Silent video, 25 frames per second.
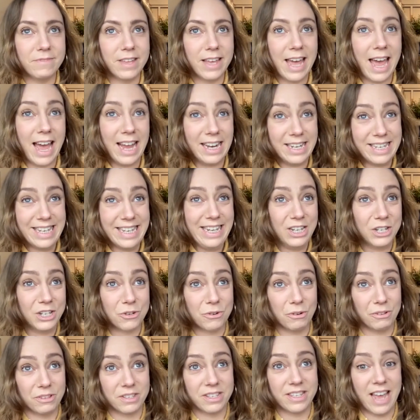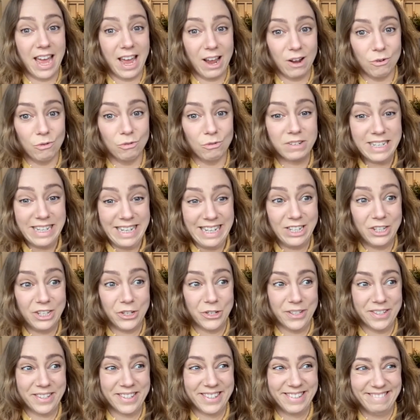head teacher on set or
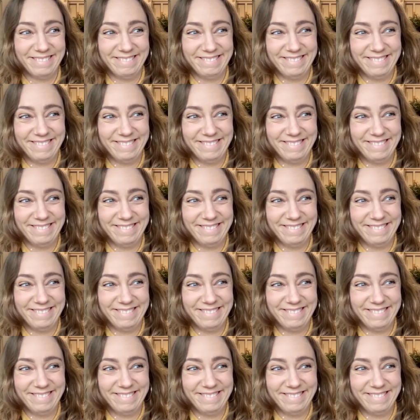teachers.